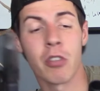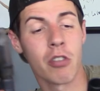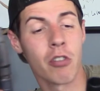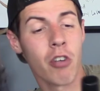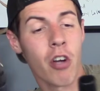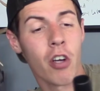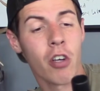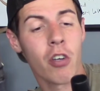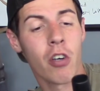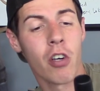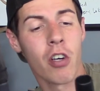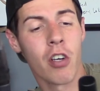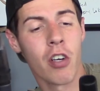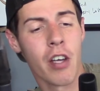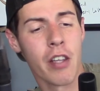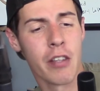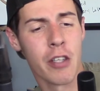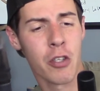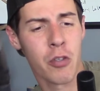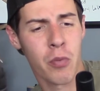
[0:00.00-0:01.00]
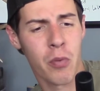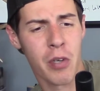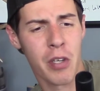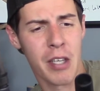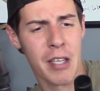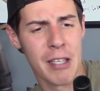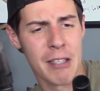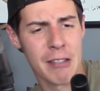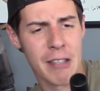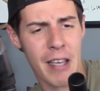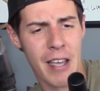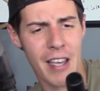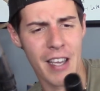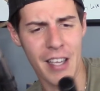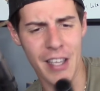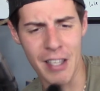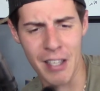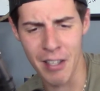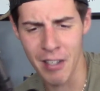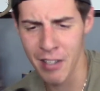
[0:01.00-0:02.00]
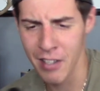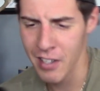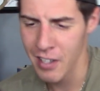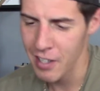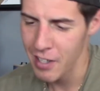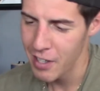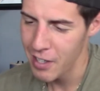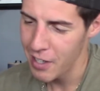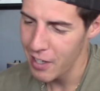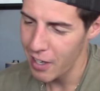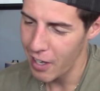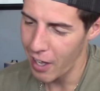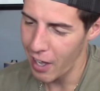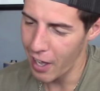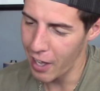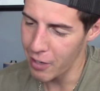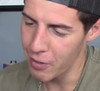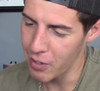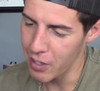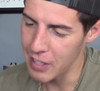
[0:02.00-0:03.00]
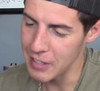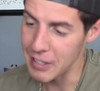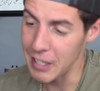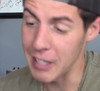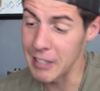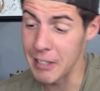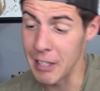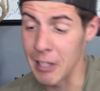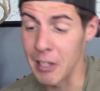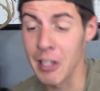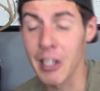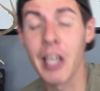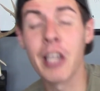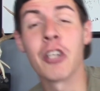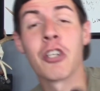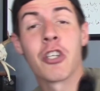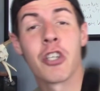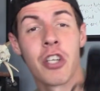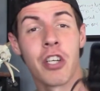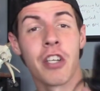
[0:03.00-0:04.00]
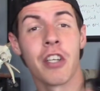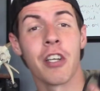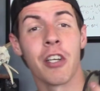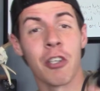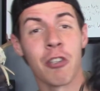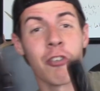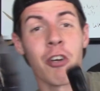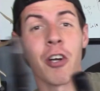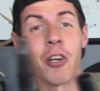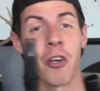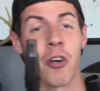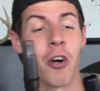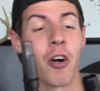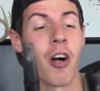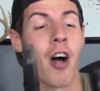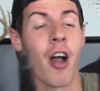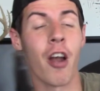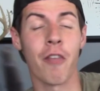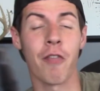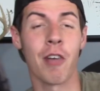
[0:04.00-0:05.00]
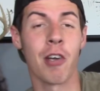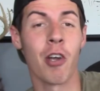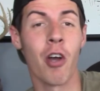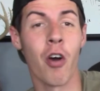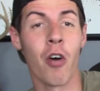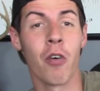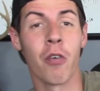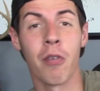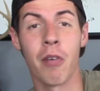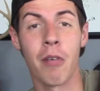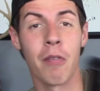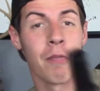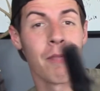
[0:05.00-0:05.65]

grunt call, and this one is it's a Lynch grunt call. I don't even know.